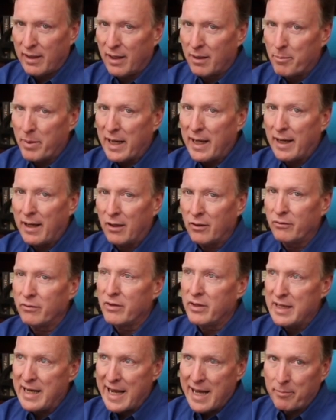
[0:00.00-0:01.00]

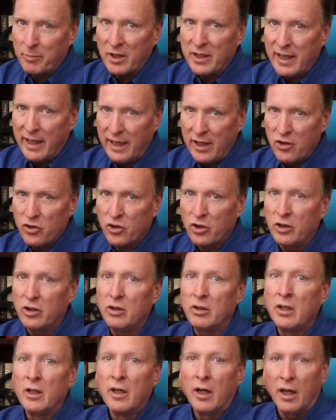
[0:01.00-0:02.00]
about the
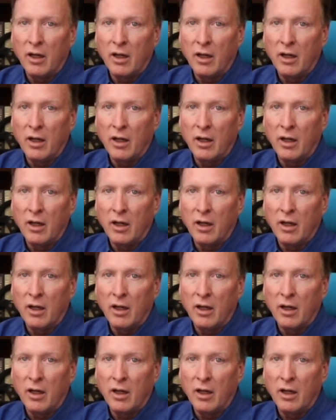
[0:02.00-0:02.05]
application